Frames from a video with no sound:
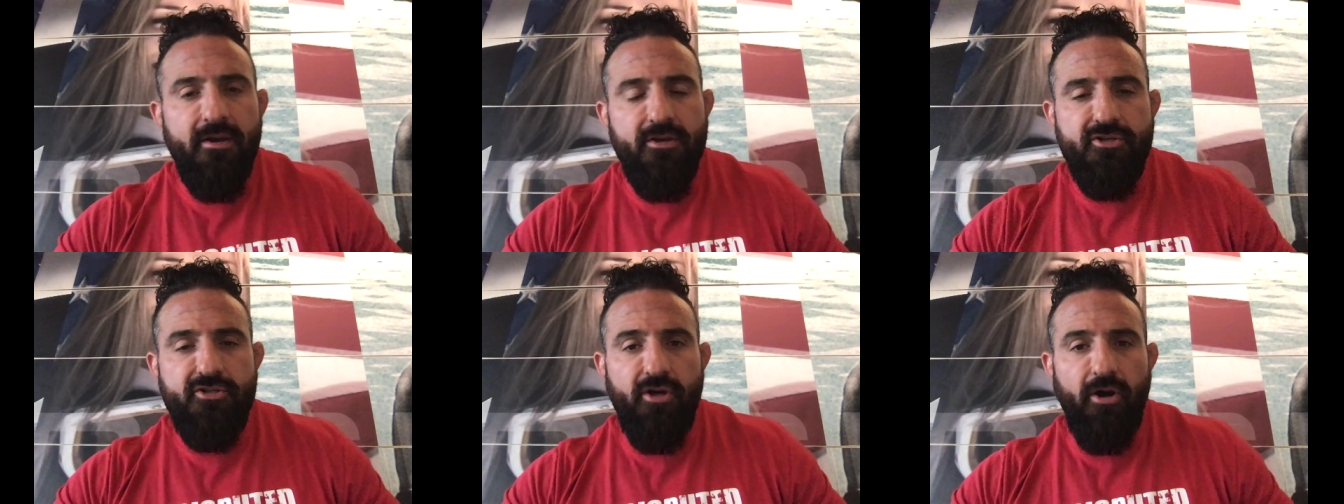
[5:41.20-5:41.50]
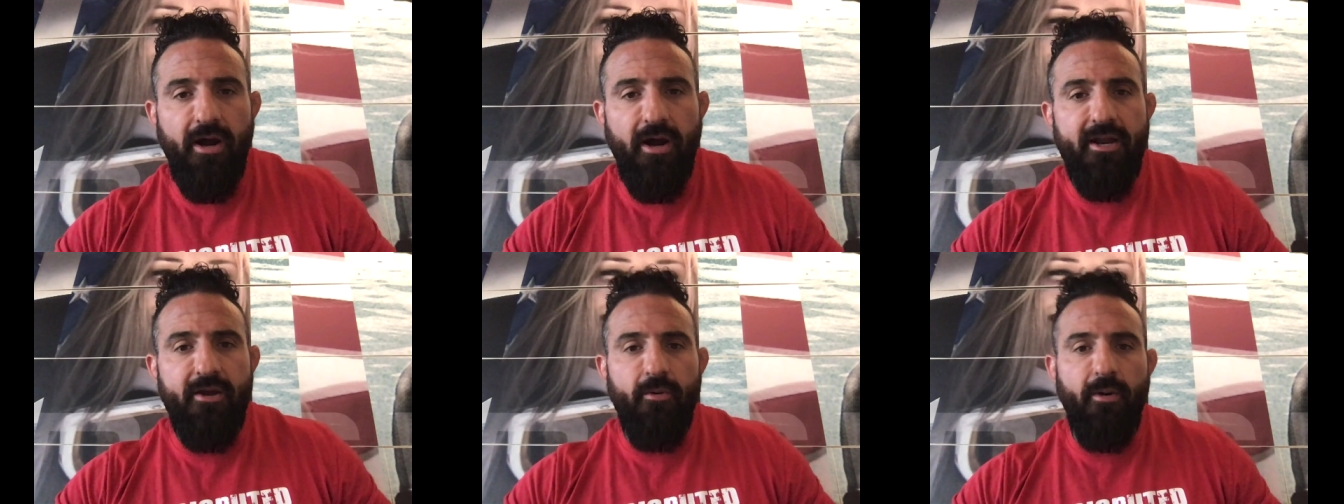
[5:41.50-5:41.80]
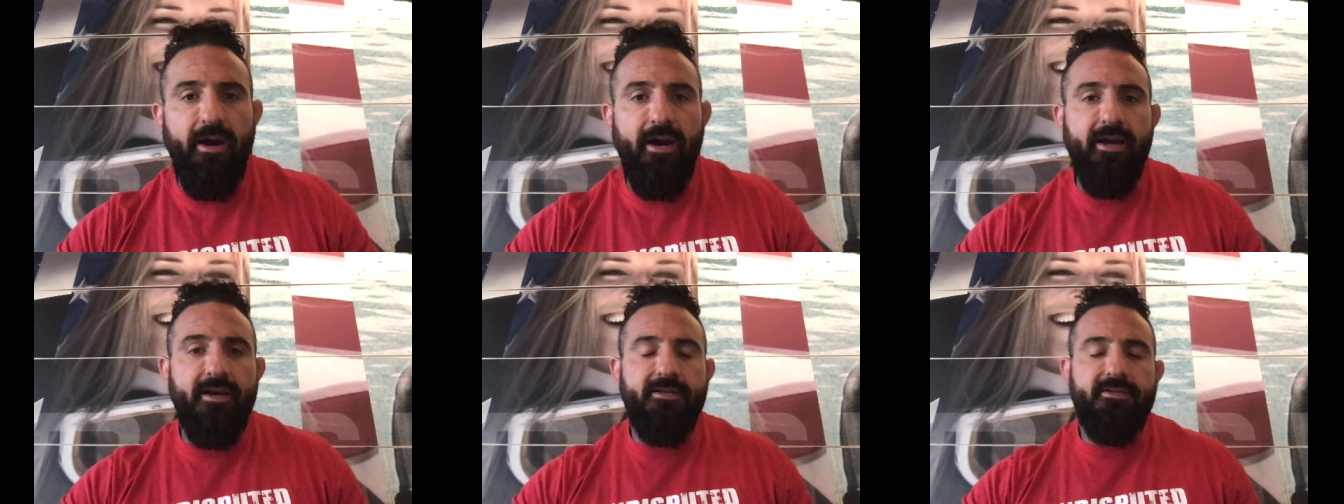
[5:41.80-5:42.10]
So
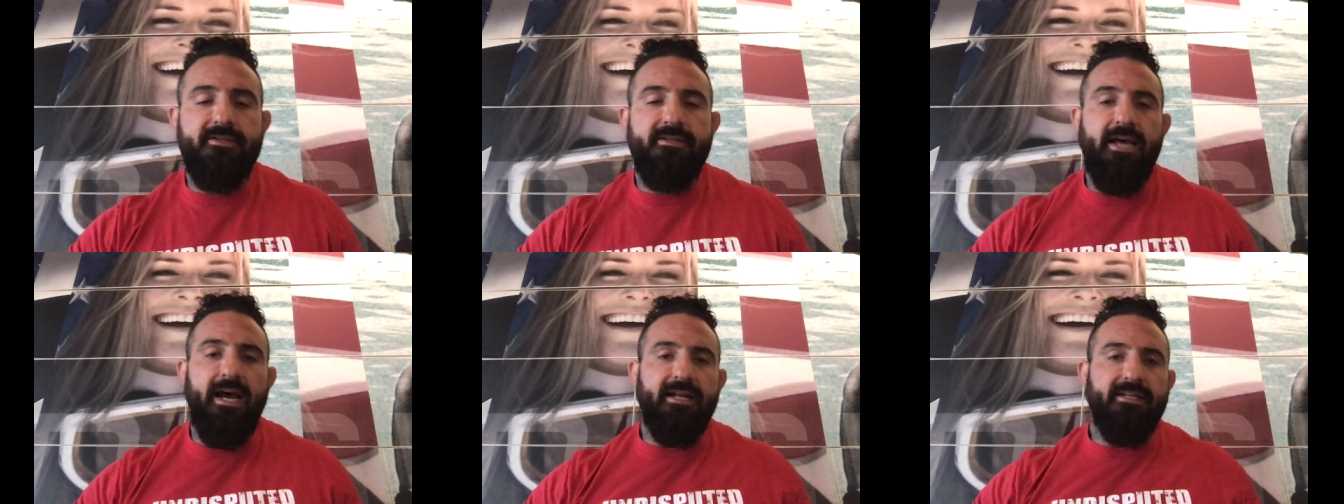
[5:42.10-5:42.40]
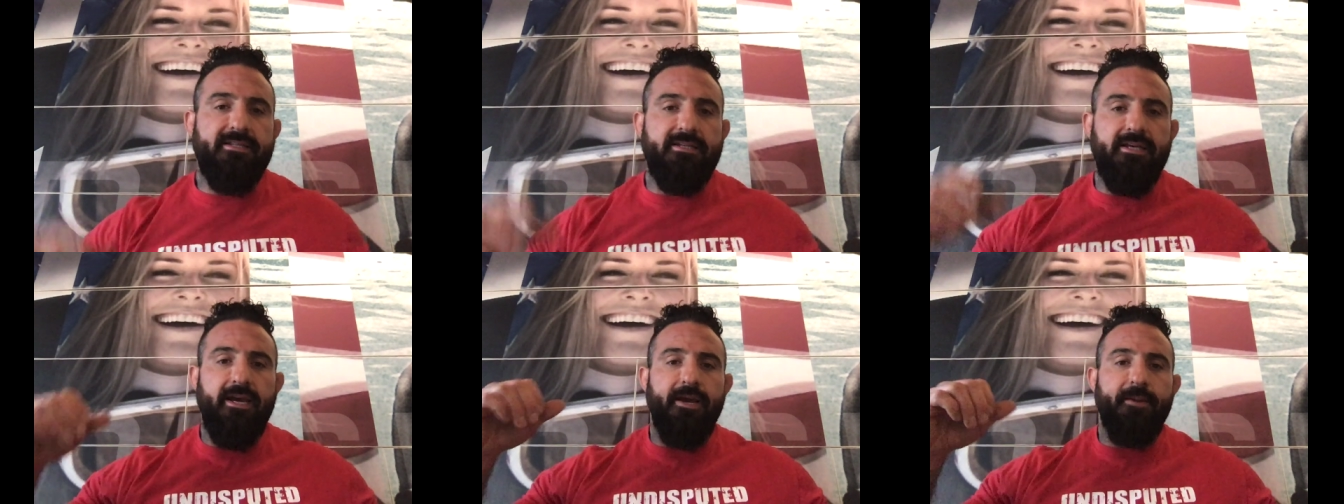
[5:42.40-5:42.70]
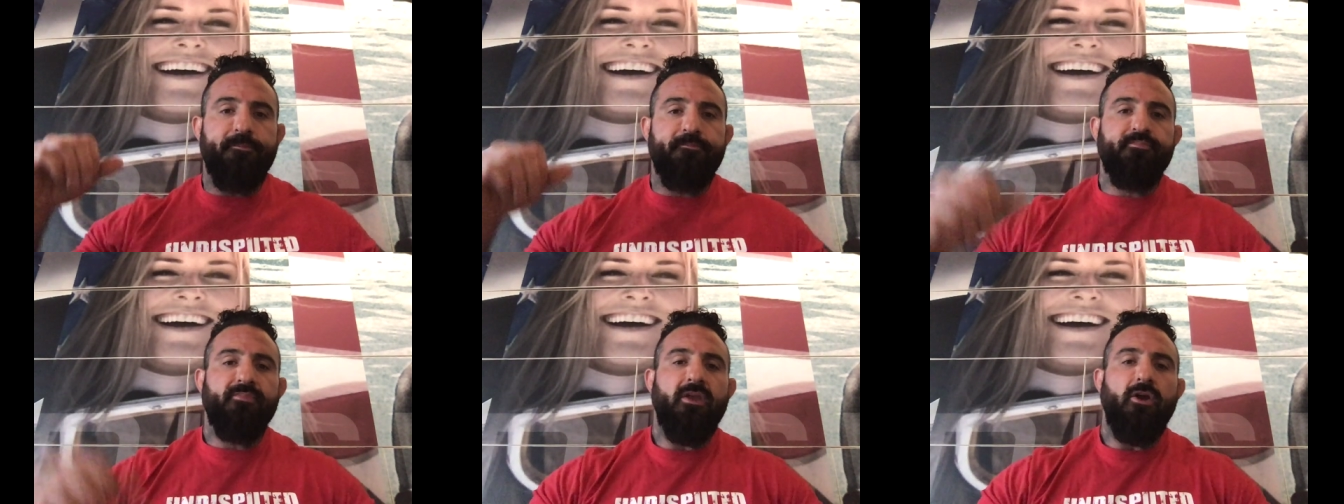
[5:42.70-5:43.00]
anyways, that's
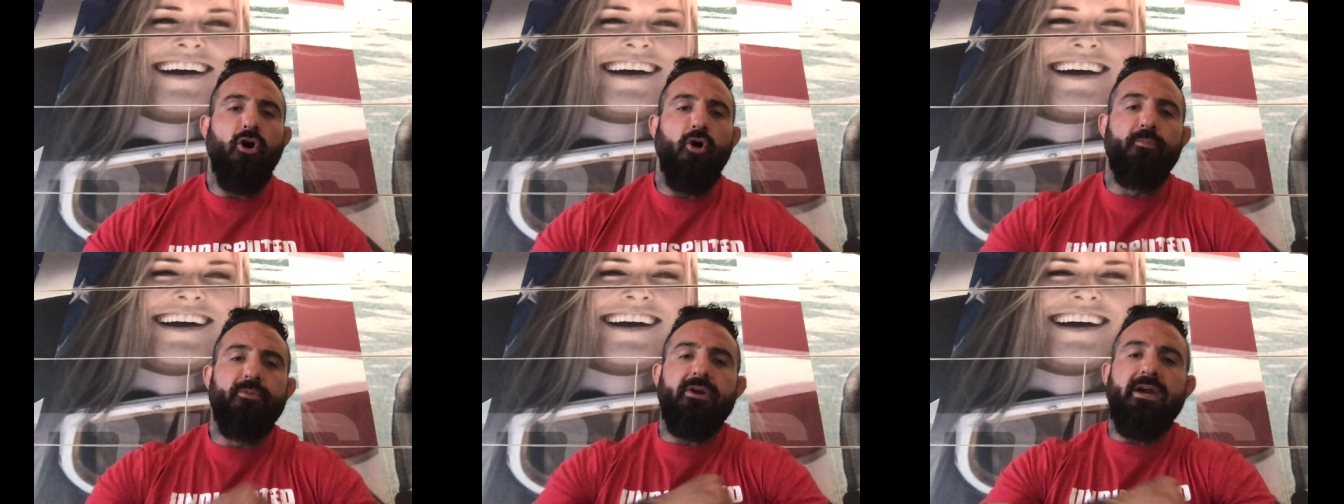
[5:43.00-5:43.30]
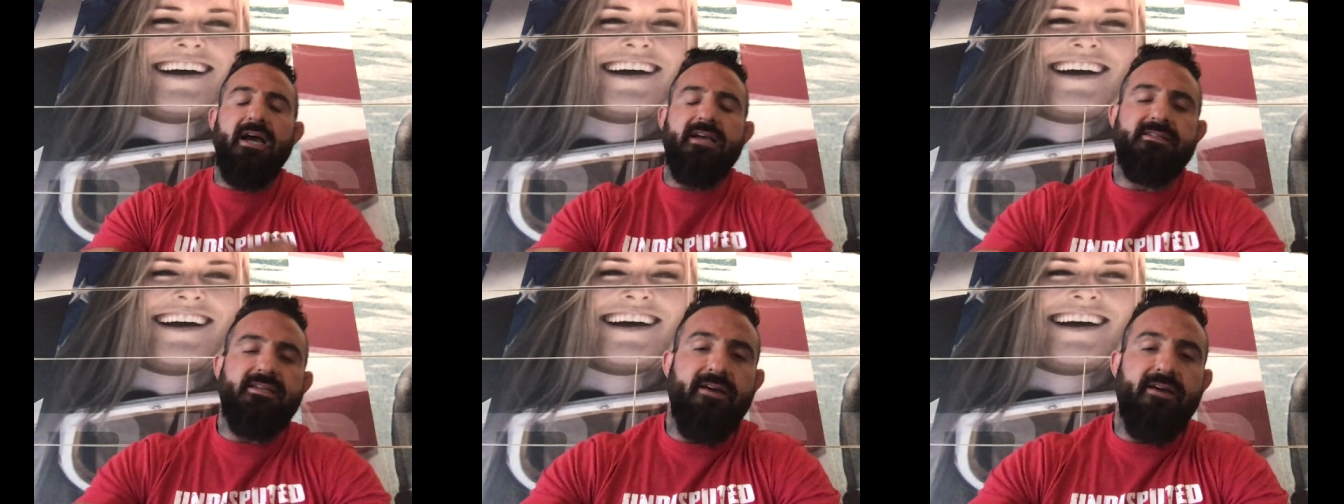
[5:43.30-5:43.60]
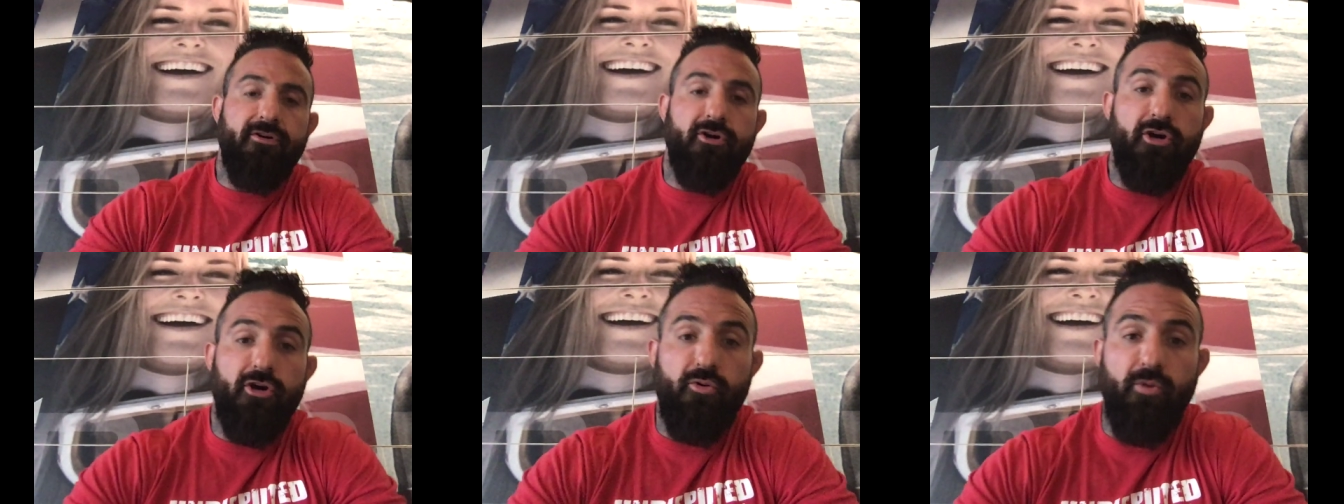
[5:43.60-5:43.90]
it. Hope you guys have
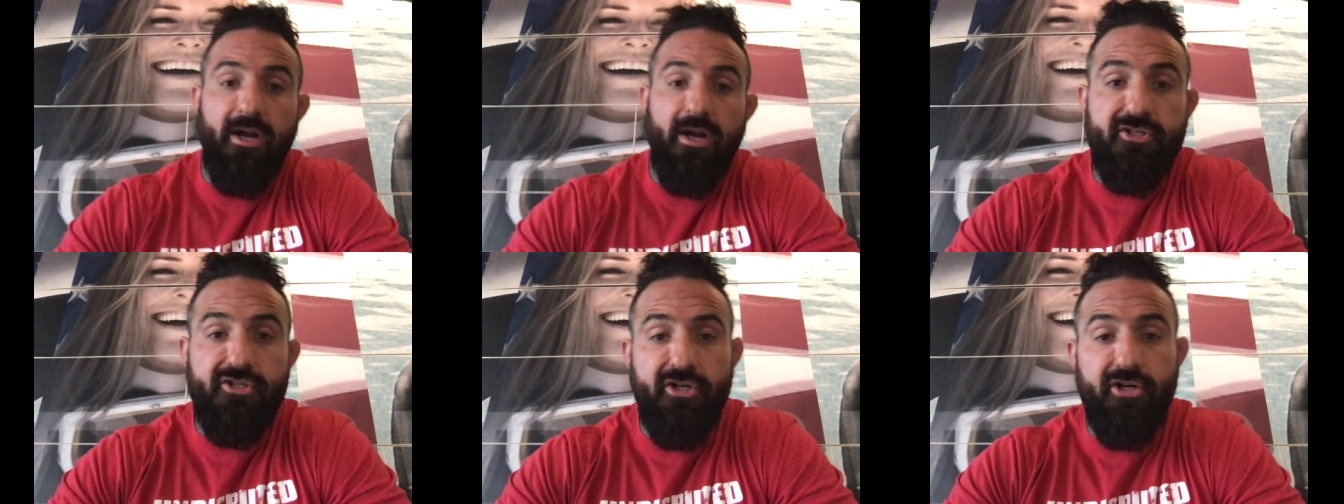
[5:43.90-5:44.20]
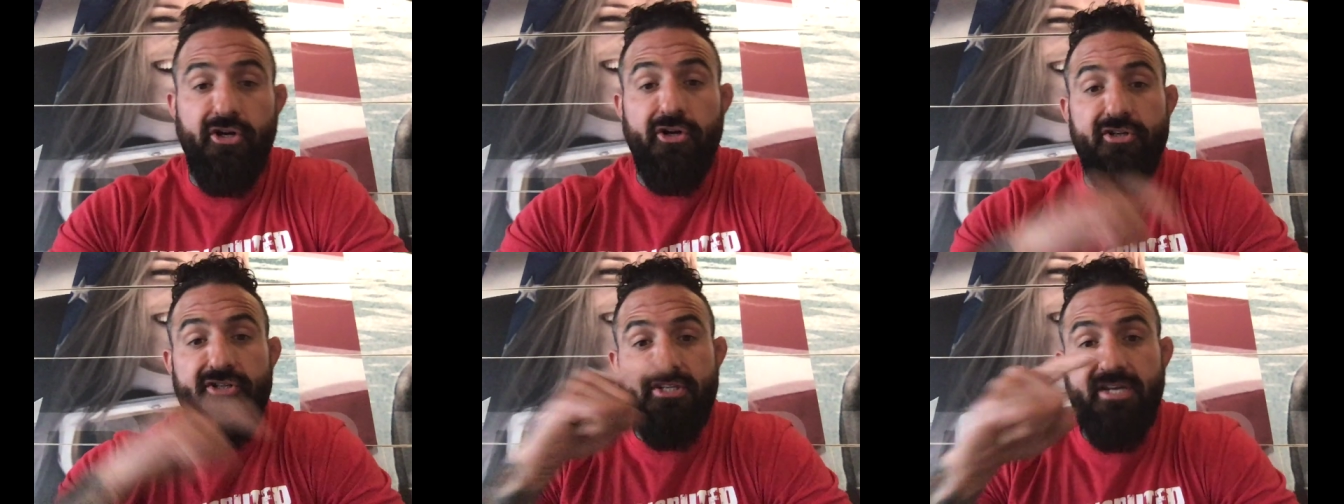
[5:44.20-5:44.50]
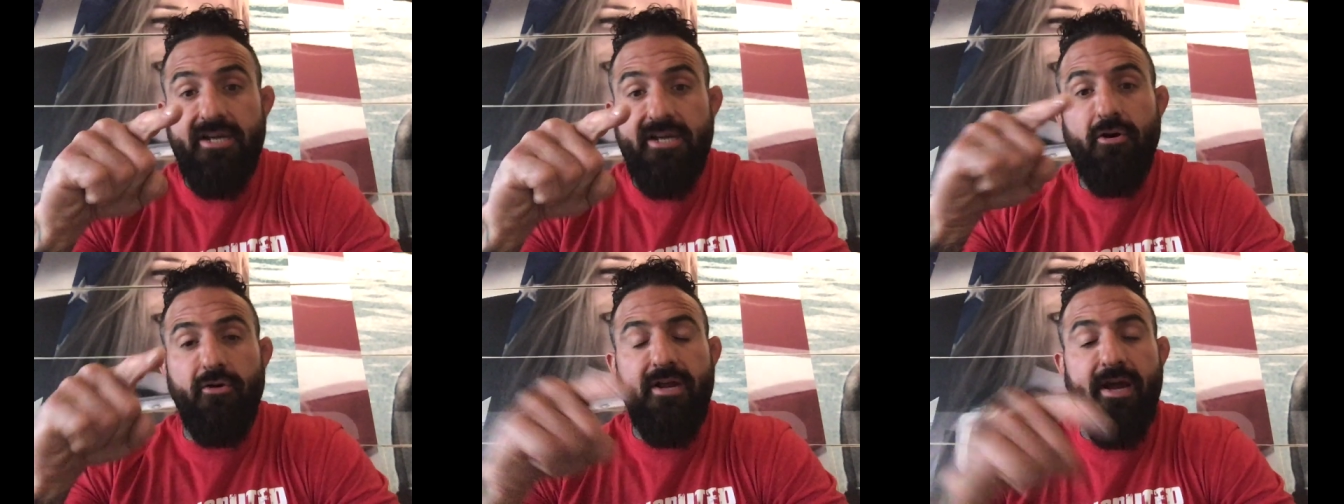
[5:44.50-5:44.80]
a good rest of your
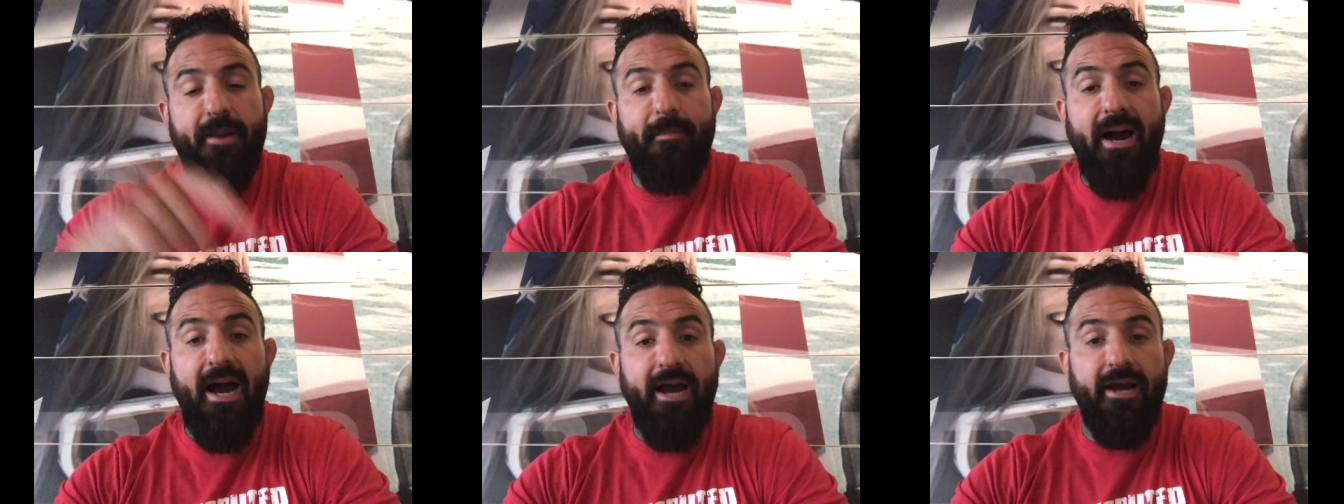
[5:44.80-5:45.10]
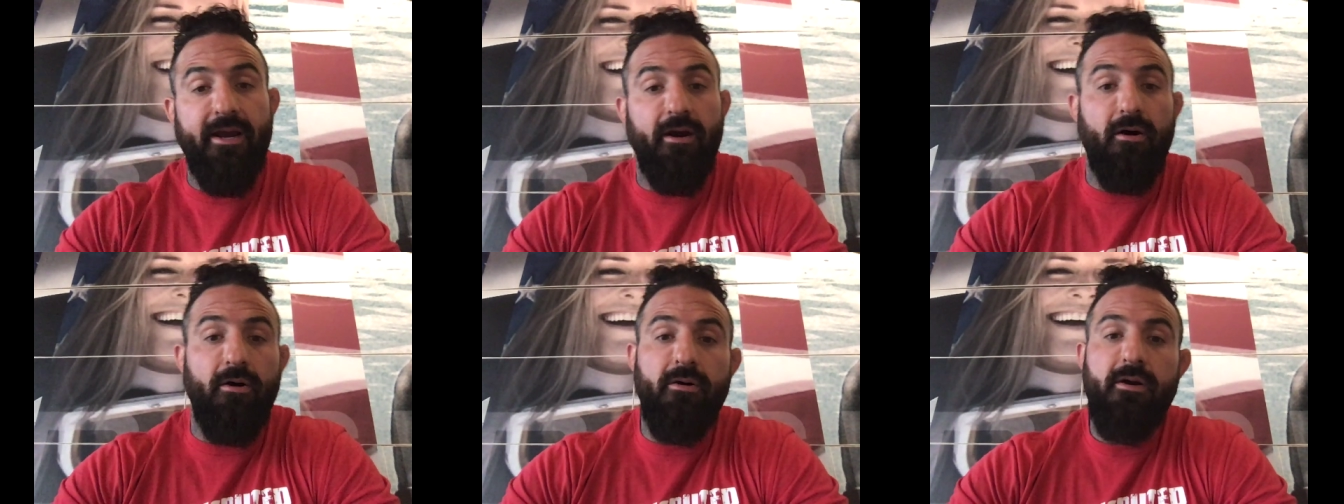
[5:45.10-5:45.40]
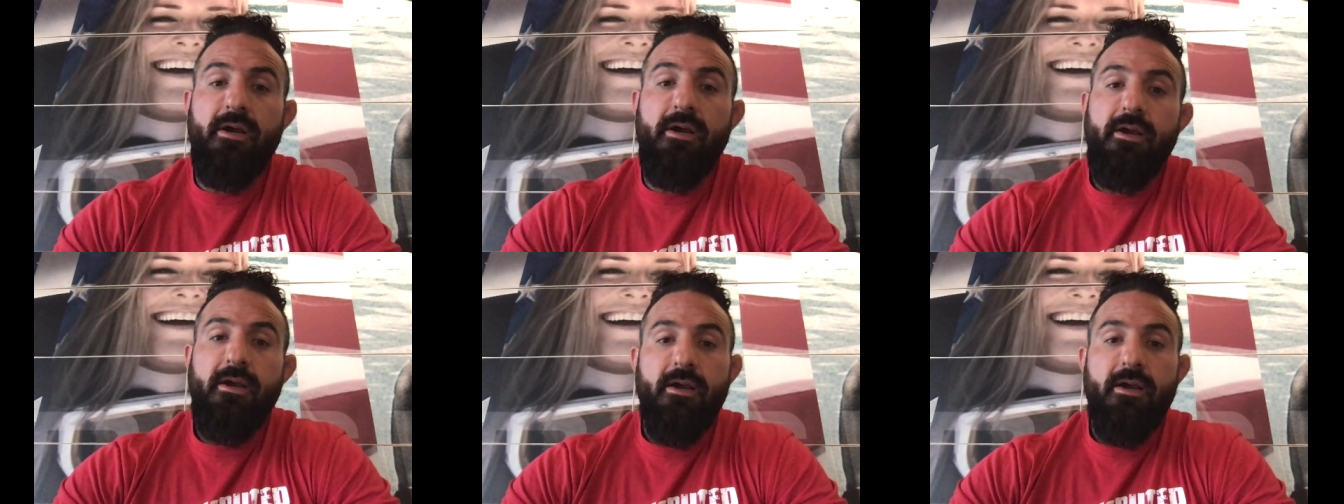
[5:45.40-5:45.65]
Cinco de Mayo.